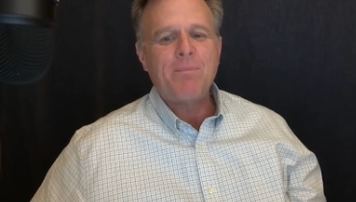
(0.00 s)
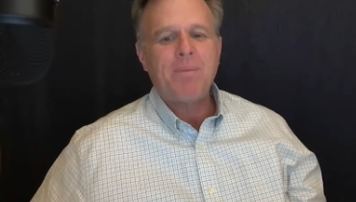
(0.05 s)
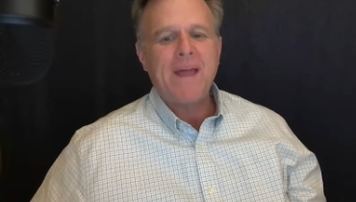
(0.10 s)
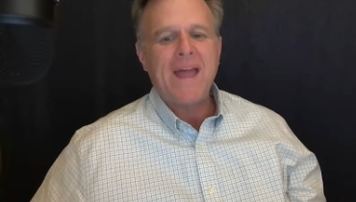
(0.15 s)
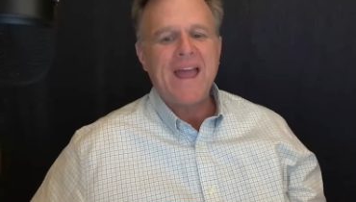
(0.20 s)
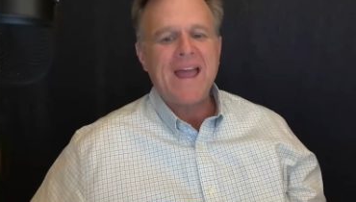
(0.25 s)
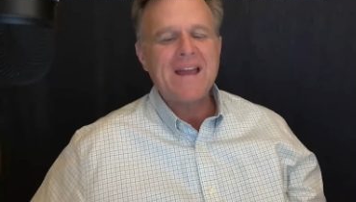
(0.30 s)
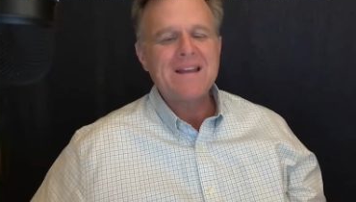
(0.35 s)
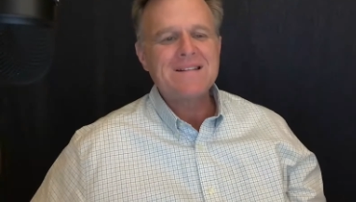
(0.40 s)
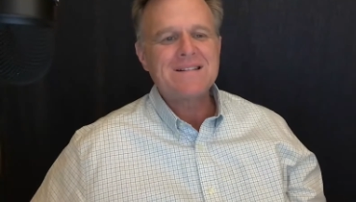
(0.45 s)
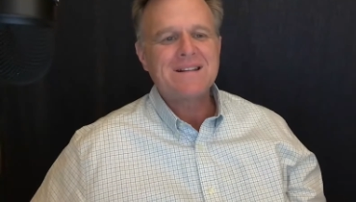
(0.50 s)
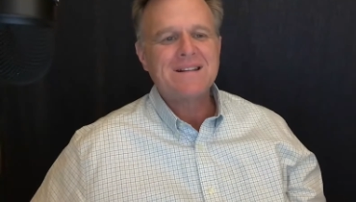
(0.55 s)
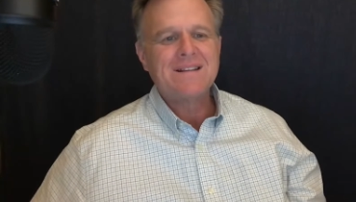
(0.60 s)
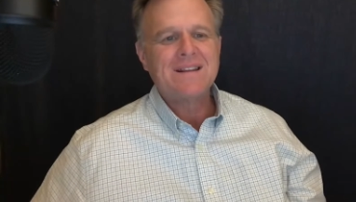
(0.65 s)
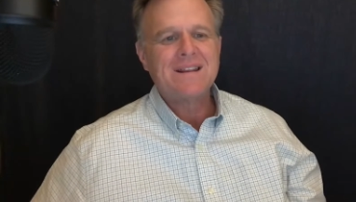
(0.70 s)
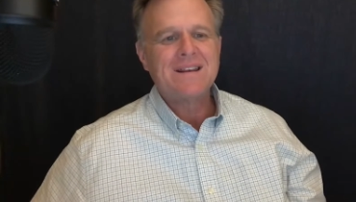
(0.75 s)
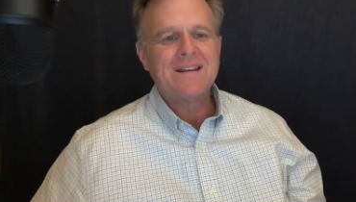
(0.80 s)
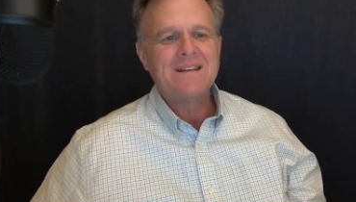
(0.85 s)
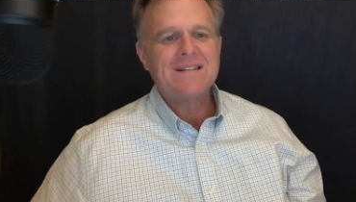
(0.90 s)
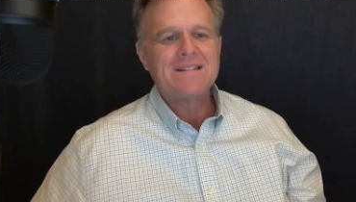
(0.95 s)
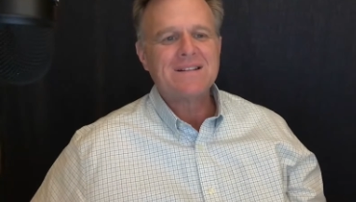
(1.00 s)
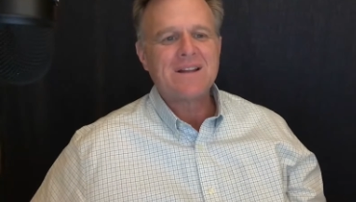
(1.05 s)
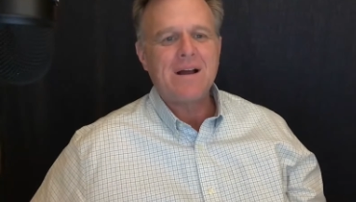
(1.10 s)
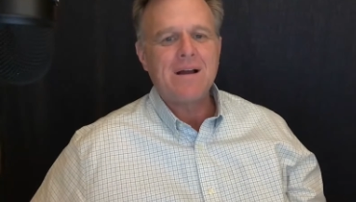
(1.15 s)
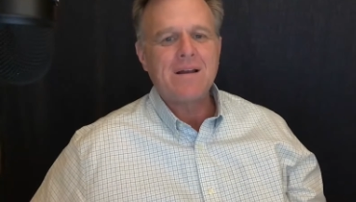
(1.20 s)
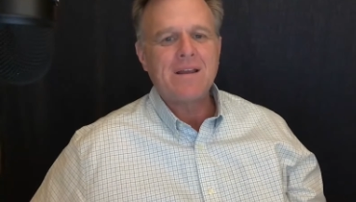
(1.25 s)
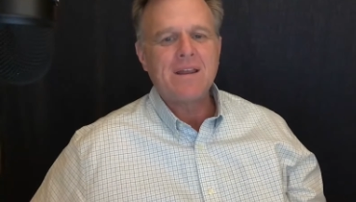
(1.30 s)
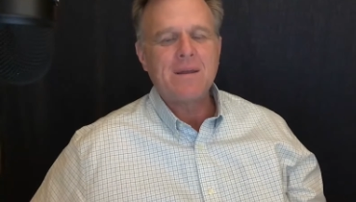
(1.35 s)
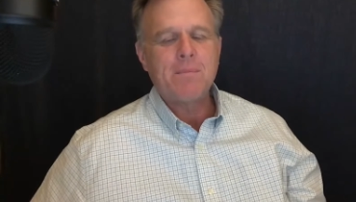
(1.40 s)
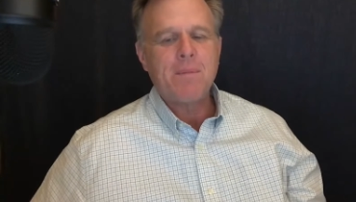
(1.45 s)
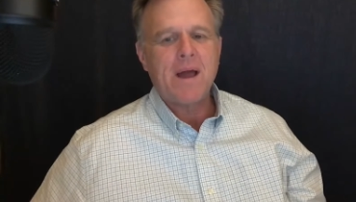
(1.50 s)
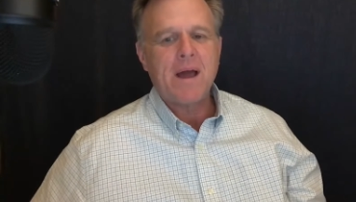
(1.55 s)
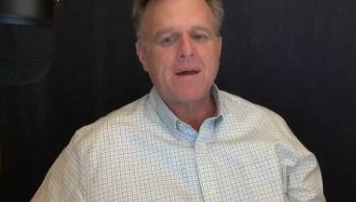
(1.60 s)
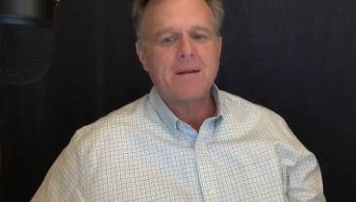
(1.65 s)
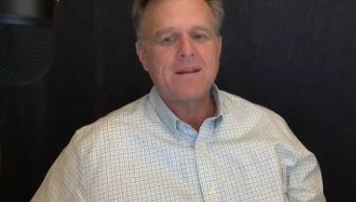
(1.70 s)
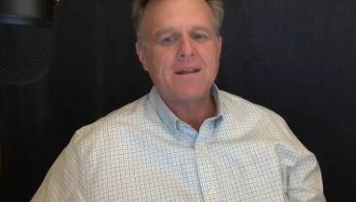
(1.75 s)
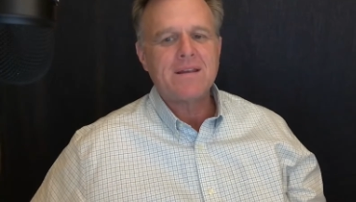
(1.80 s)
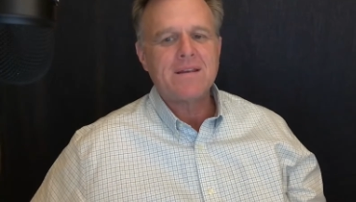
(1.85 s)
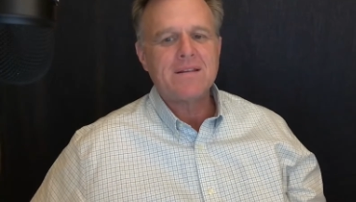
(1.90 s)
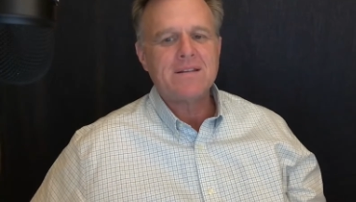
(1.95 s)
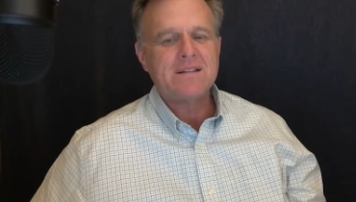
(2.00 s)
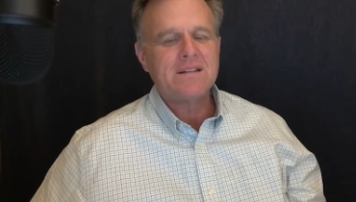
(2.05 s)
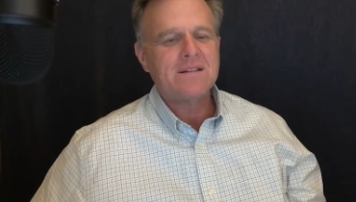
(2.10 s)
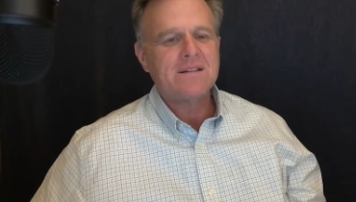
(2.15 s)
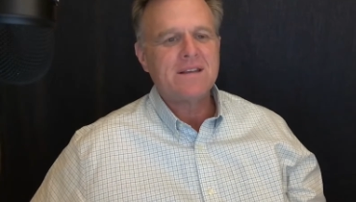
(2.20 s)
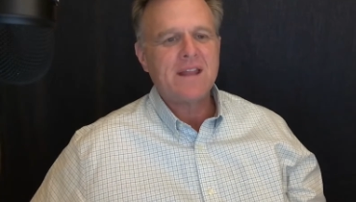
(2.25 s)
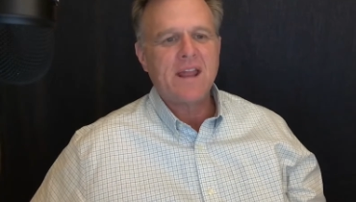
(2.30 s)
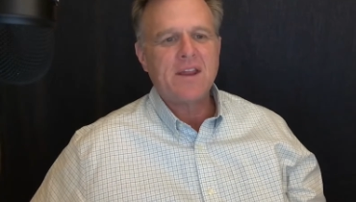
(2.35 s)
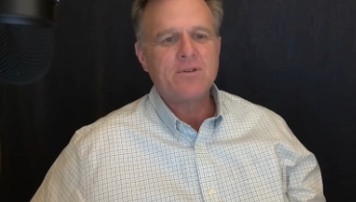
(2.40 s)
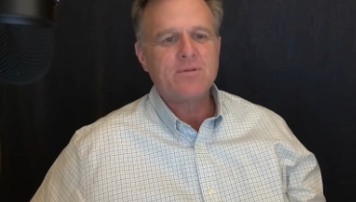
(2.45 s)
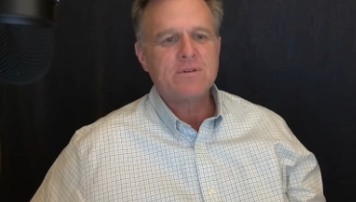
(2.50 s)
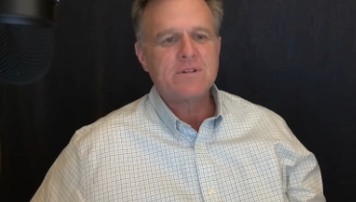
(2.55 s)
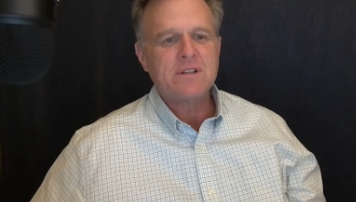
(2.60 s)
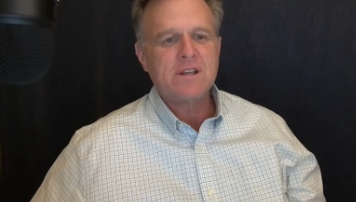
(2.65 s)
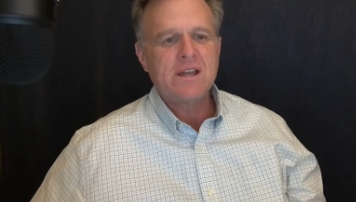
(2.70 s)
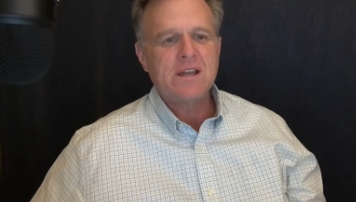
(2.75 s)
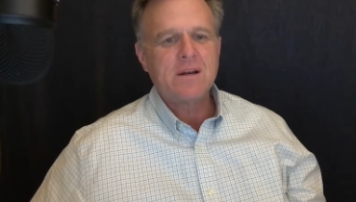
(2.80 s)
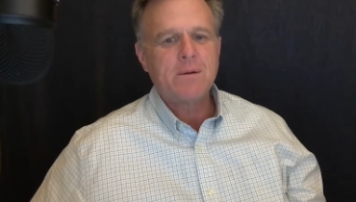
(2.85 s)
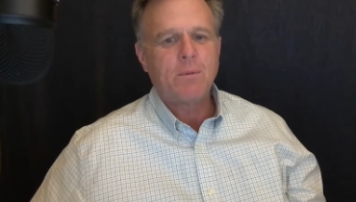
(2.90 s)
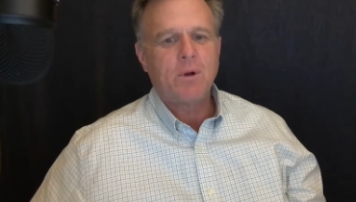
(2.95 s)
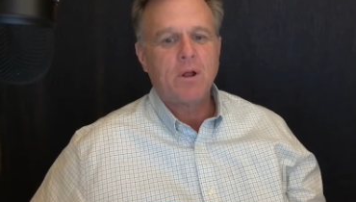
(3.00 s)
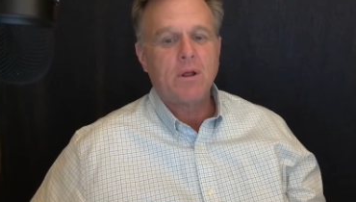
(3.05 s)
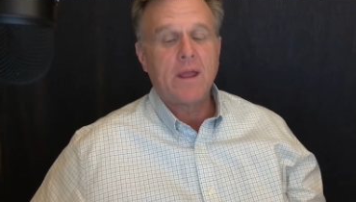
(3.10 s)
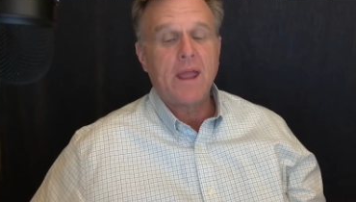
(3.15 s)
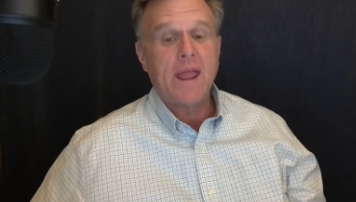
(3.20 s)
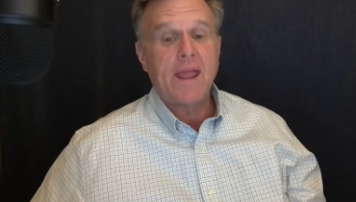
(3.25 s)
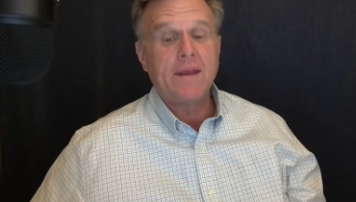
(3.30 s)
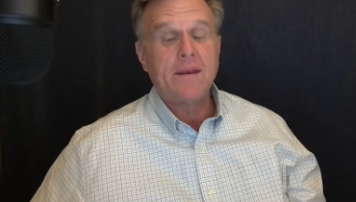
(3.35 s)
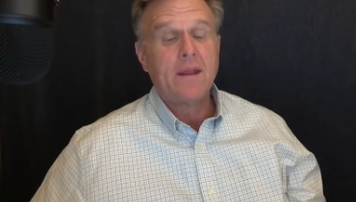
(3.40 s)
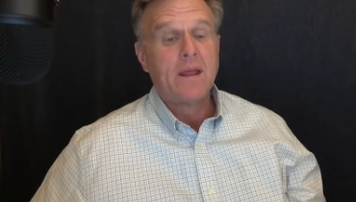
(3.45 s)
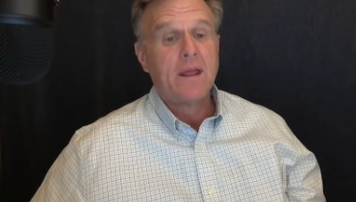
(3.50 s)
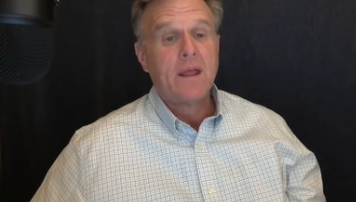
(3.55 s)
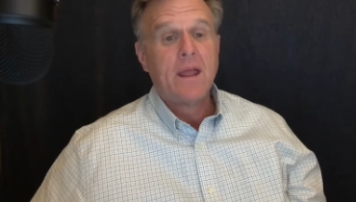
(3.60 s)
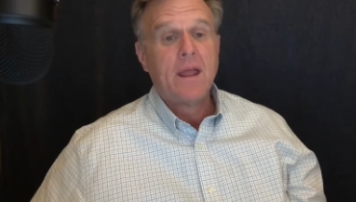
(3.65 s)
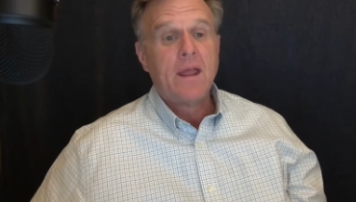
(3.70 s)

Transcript: passion that he's talking about is a dangerous animal. And